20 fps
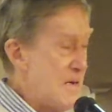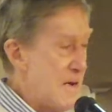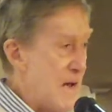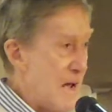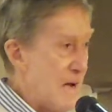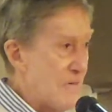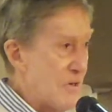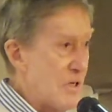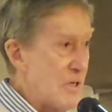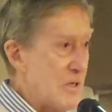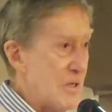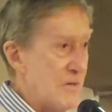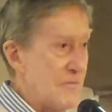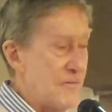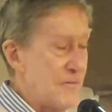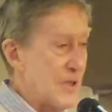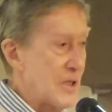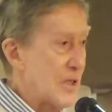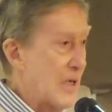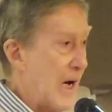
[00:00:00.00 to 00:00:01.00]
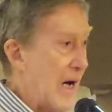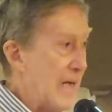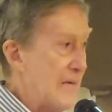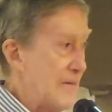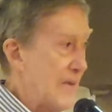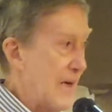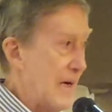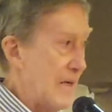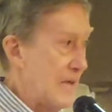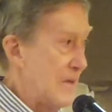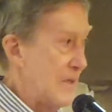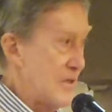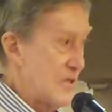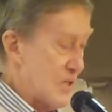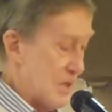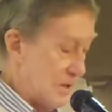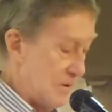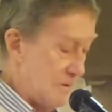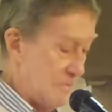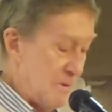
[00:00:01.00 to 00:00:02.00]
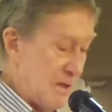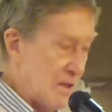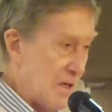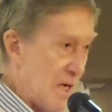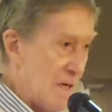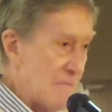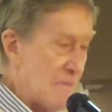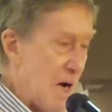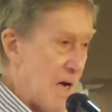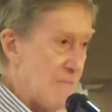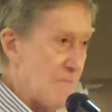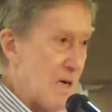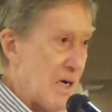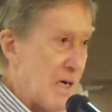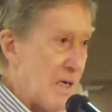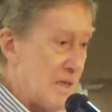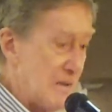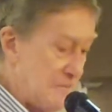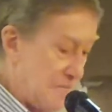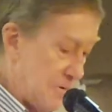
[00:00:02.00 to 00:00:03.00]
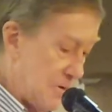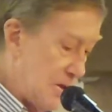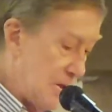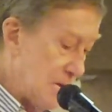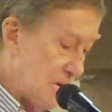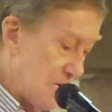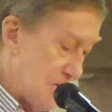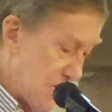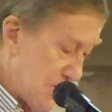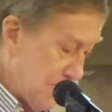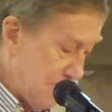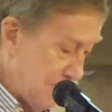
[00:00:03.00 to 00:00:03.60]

never forgot that. It's been on my mind for years.